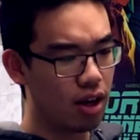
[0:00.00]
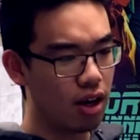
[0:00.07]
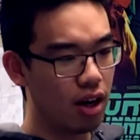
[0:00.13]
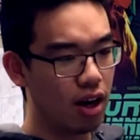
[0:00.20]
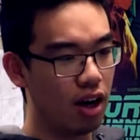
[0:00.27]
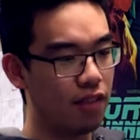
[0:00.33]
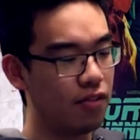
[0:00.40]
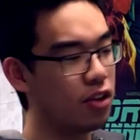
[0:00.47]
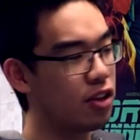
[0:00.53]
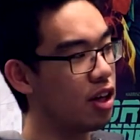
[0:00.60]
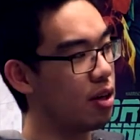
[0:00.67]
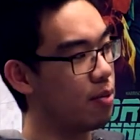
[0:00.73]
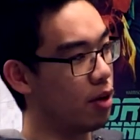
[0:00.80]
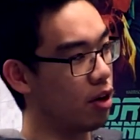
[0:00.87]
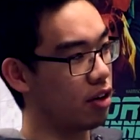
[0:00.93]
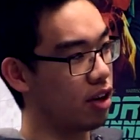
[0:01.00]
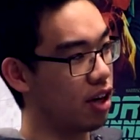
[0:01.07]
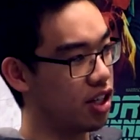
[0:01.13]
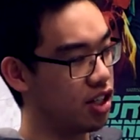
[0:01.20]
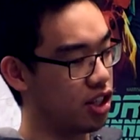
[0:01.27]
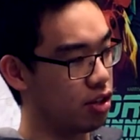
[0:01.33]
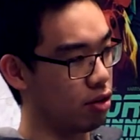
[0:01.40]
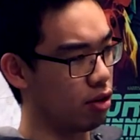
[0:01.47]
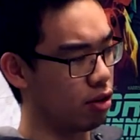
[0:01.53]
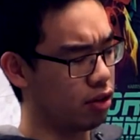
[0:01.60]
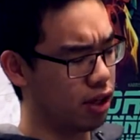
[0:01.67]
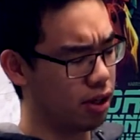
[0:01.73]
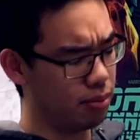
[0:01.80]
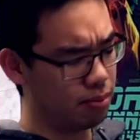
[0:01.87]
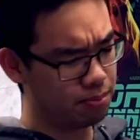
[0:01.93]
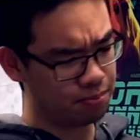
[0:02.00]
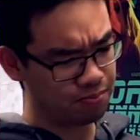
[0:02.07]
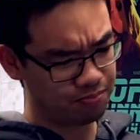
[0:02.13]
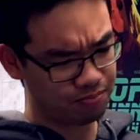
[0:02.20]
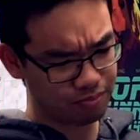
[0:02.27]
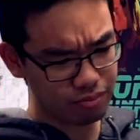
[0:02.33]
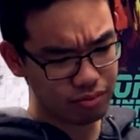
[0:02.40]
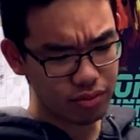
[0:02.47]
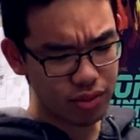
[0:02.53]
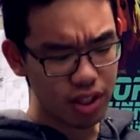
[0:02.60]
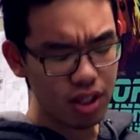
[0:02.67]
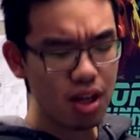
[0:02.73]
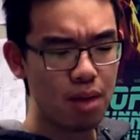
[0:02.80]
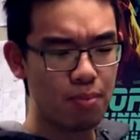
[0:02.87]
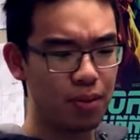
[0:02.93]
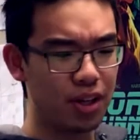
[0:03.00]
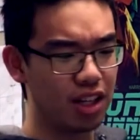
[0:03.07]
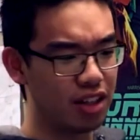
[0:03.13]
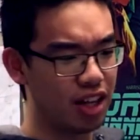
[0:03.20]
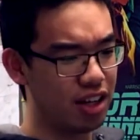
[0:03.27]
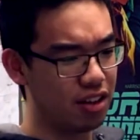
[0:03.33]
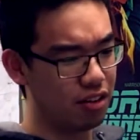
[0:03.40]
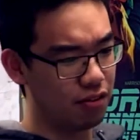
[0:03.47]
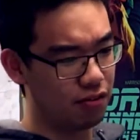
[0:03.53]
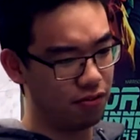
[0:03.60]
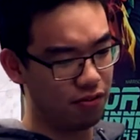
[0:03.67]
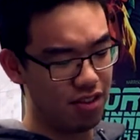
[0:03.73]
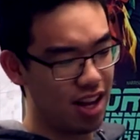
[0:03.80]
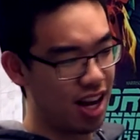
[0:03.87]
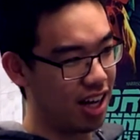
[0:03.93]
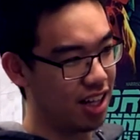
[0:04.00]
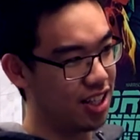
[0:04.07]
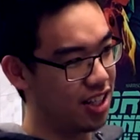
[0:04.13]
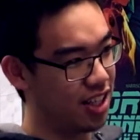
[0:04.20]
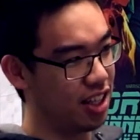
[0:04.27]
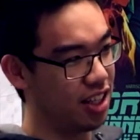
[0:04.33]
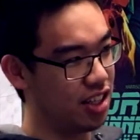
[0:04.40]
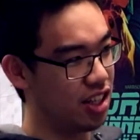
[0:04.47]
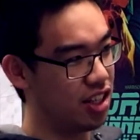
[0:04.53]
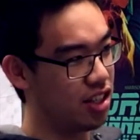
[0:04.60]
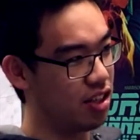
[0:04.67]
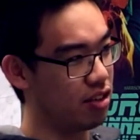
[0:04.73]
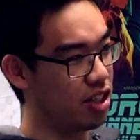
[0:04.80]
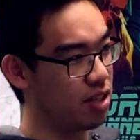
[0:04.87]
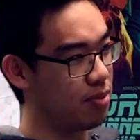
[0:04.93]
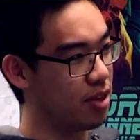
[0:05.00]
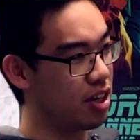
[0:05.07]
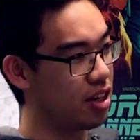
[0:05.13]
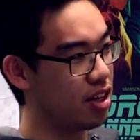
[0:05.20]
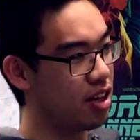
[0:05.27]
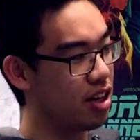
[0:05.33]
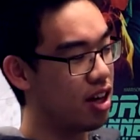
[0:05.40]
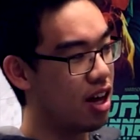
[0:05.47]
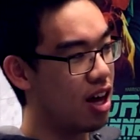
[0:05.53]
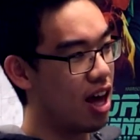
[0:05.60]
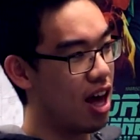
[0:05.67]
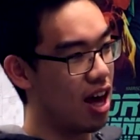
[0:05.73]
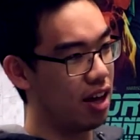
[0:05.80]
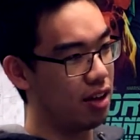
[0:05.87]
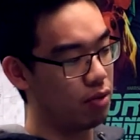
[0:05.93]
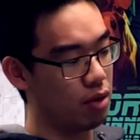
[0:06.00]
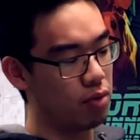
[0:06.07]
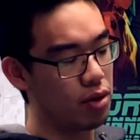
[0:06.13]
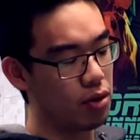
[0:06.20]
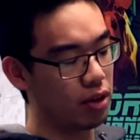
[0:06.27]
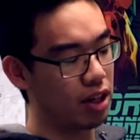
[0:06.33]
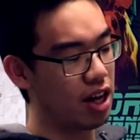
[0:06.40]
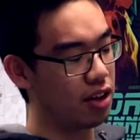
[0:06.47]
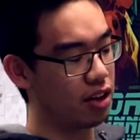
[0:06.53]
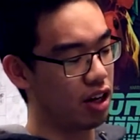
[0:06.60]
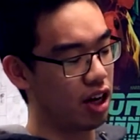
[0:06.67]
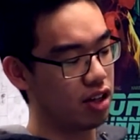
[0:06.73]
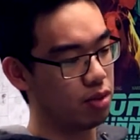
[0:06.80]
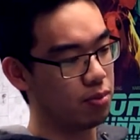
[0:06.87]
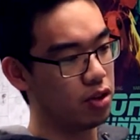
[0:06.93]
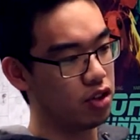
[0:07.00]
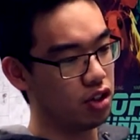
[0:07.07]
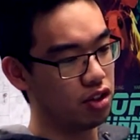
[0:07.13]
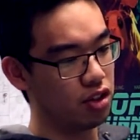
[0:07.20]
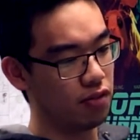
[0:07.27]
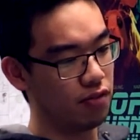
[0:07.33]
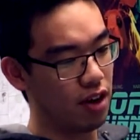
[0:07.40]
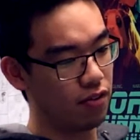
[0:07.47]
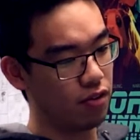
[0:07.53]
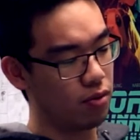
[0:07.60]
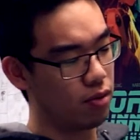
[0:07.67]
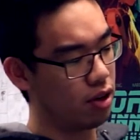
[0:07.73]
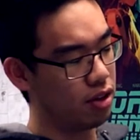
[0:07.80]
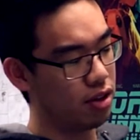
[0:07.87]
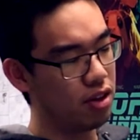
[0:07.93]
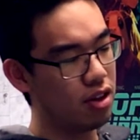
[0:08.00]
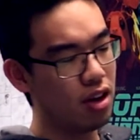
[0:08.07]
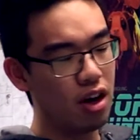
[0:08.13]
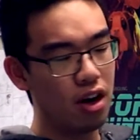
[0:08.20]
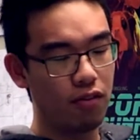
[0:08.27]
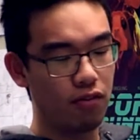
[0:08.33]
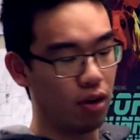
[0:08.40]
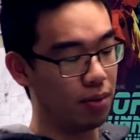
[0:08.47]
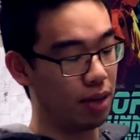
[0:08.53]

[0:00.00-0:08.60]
I feel that America has historically been a land of non-citizens, so to speak, and we rely on the contributions of everyone from,